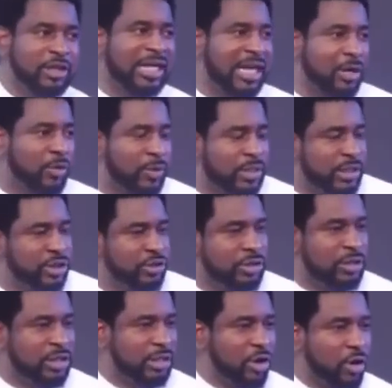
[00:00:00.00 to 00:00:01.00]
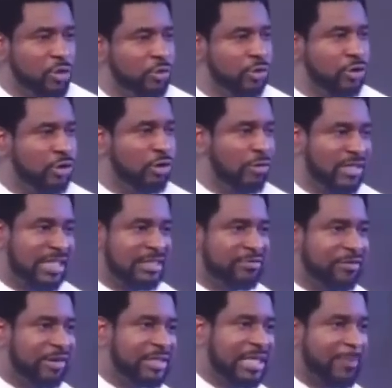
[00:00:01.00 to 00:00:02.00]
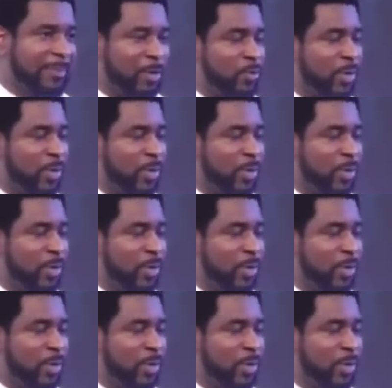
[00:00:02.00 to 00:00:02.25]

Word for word: languages, all those loves are different type, and we can